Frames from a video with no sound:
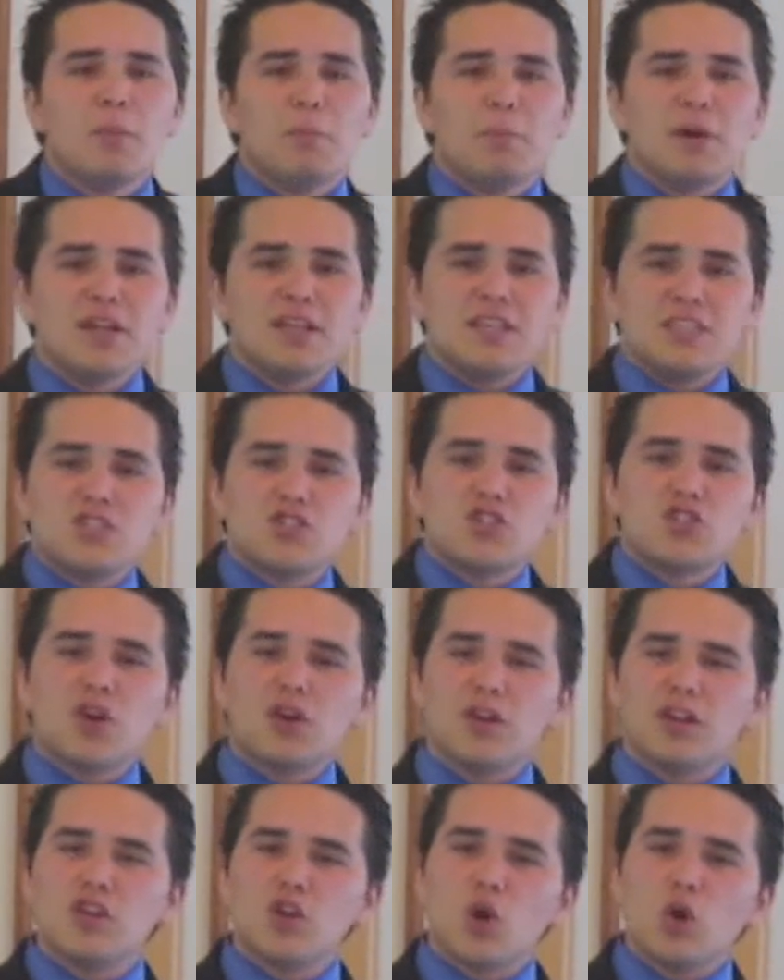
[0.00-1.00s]
But he
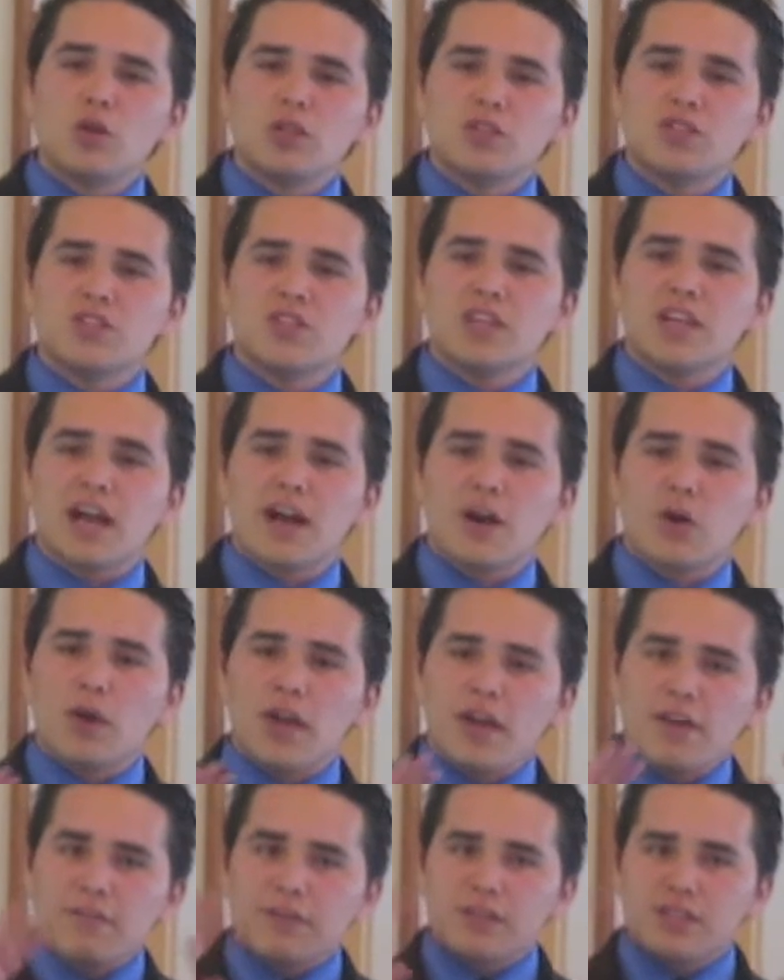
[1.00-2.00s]
started noticing
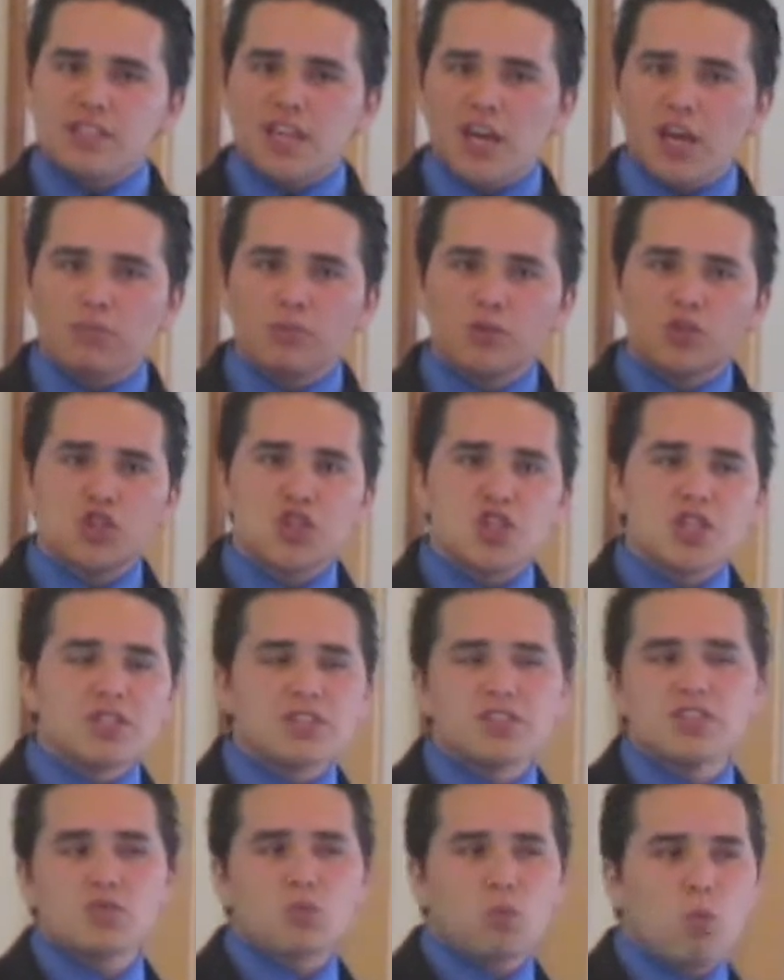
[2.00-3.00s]
how every time
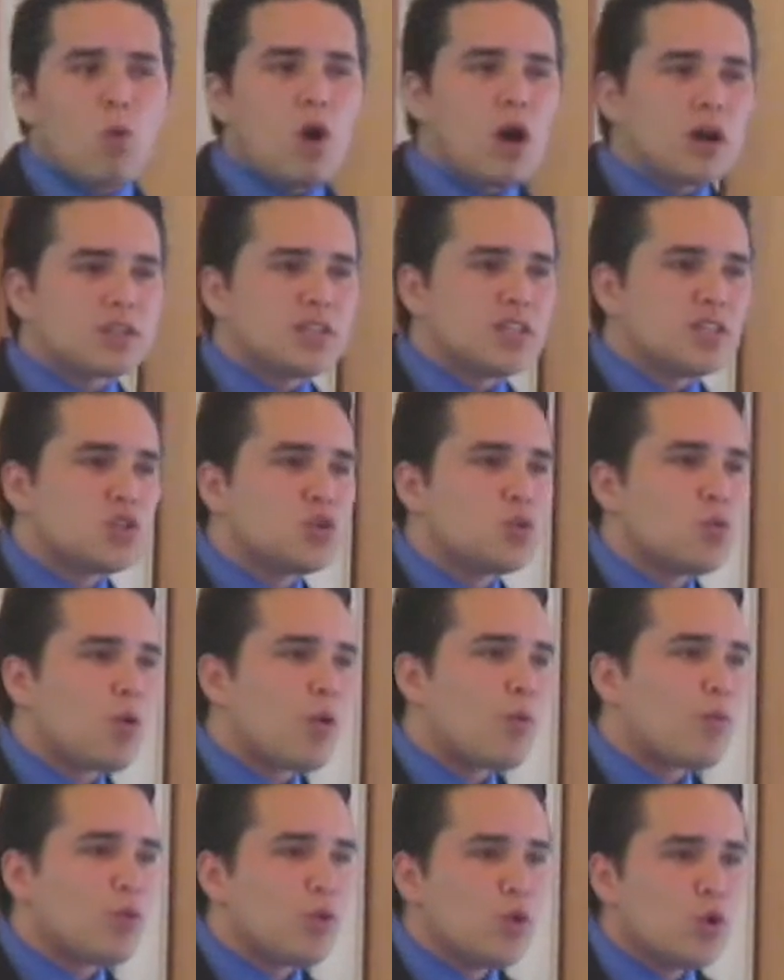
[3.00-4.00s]
Jesus walked into
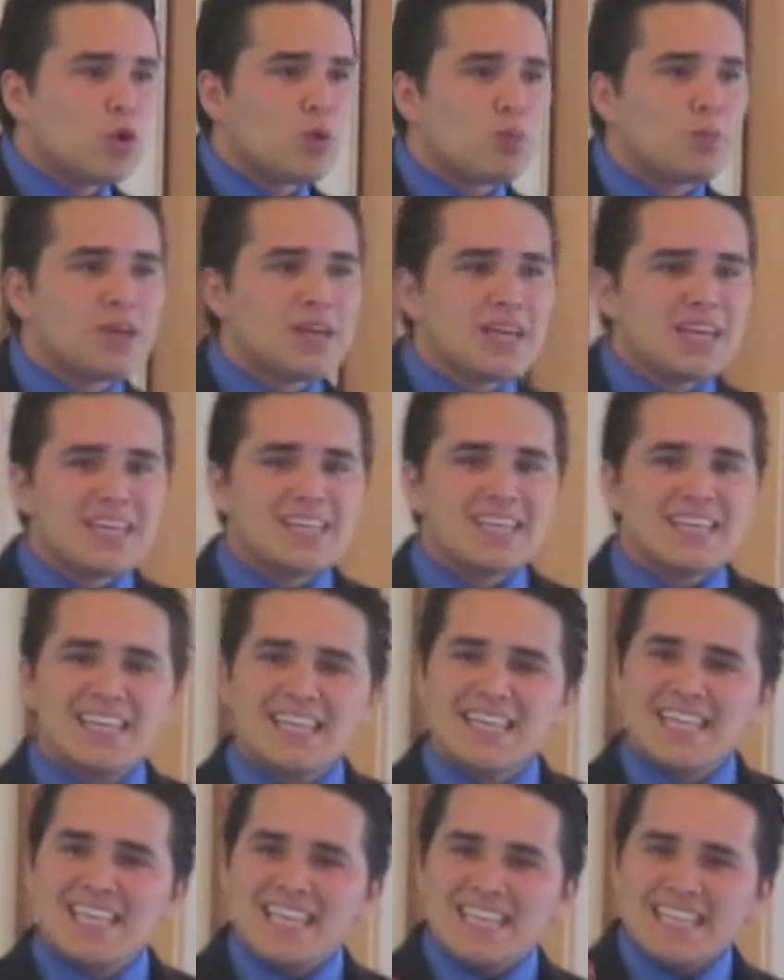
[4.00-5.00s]
a room,
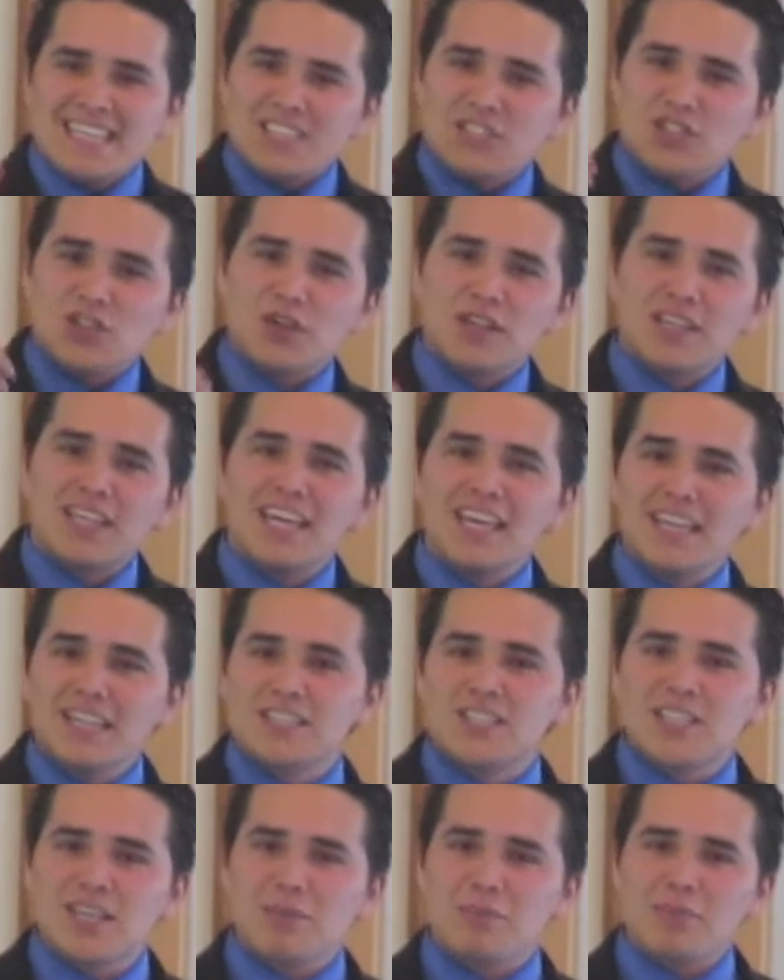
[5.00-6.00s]
it started getting
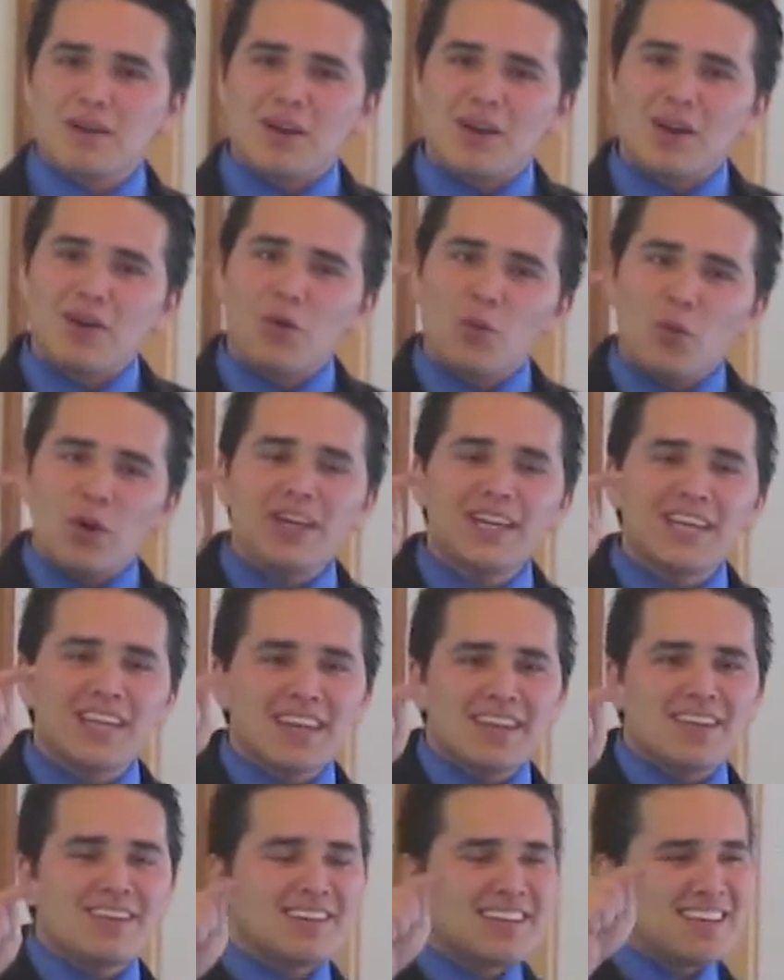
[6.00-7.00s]
to him, oh, ah,
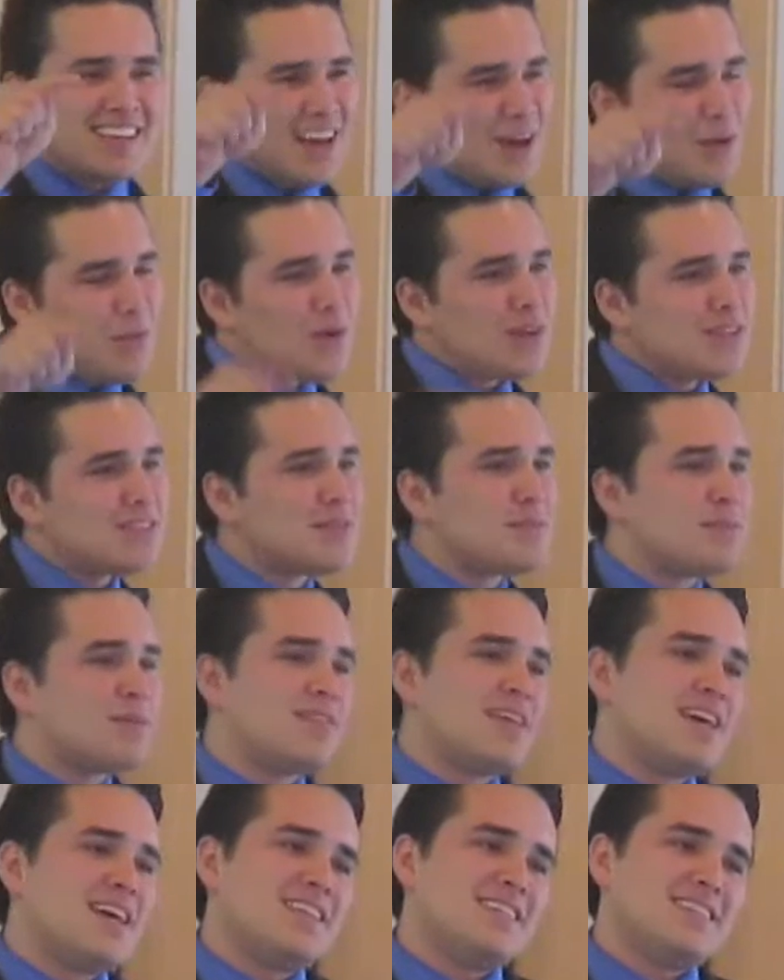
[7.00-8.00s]
can I want some of
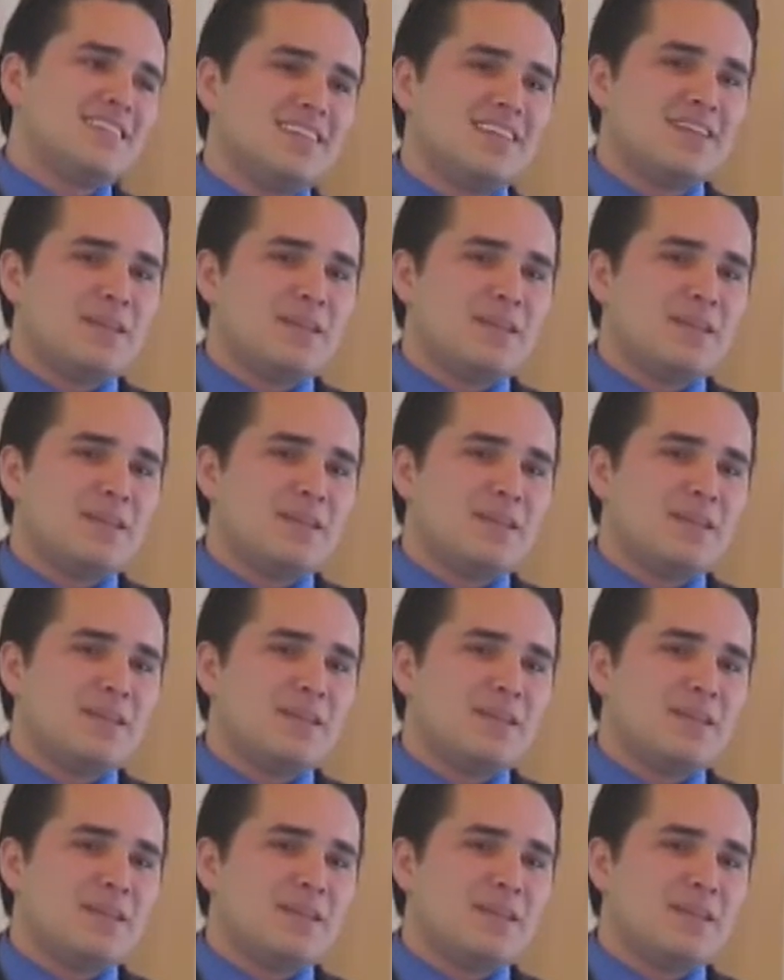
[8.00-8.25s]
that?